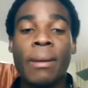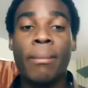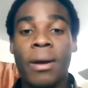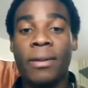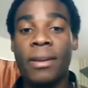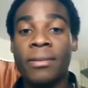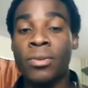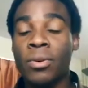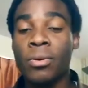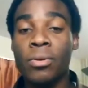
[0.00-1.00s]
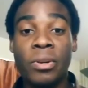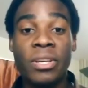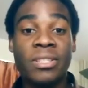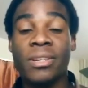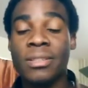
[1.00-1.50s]
but no
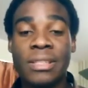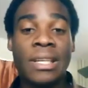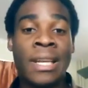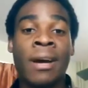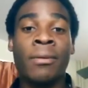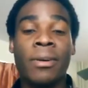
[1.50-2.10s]
result till now.